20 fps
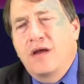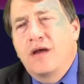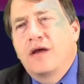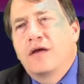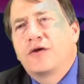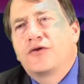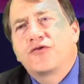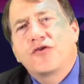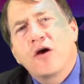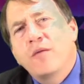
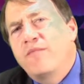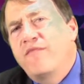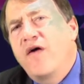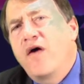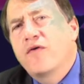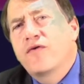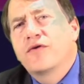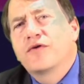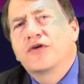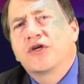The Trump
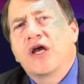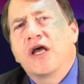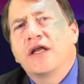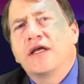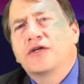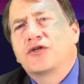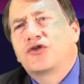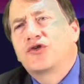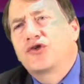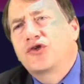voters are
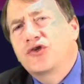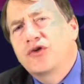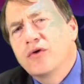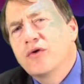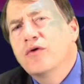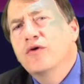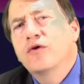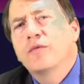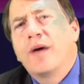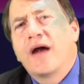getting
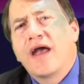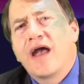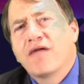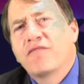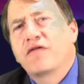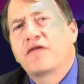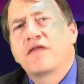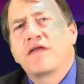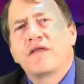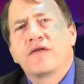screwed by
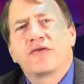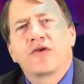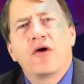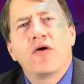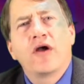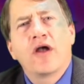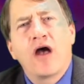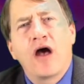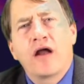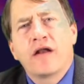everything that's
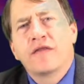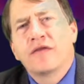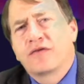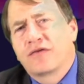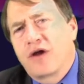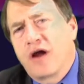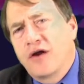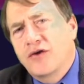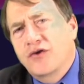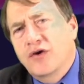going on in this
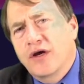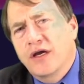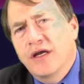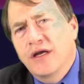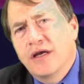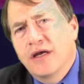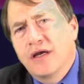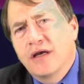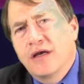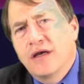
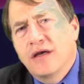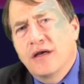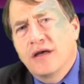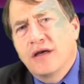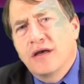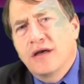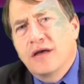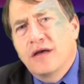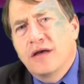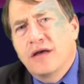country.
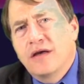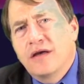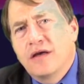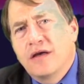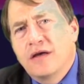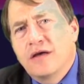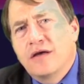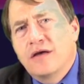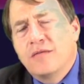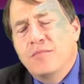
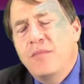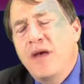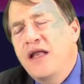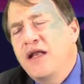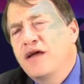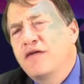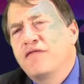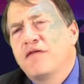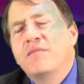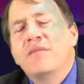
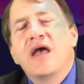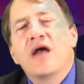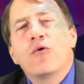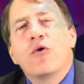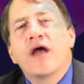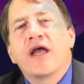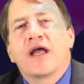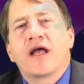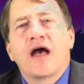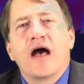Many of them may
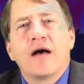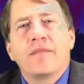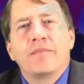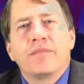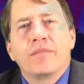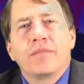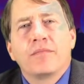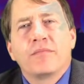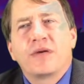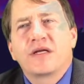wake up,
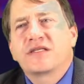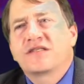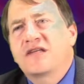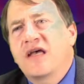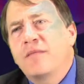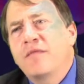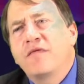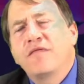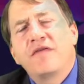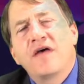but
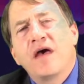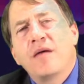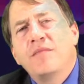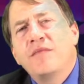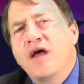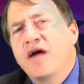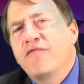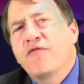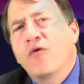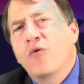some of them
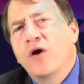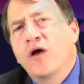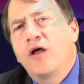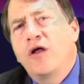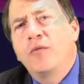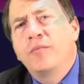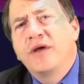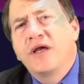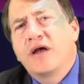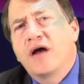never
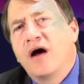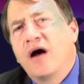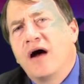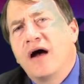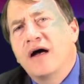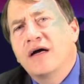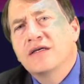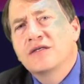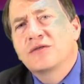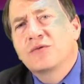will
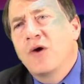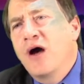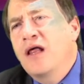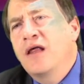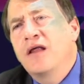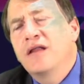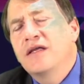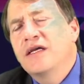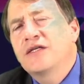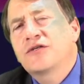because,
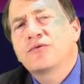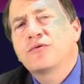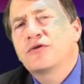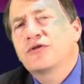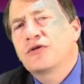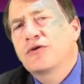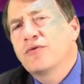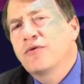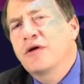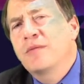well, at least we're
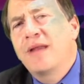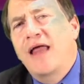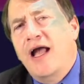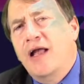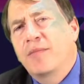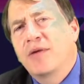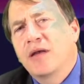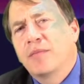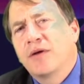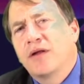screwing
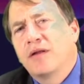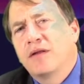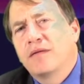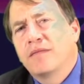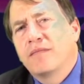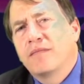black people.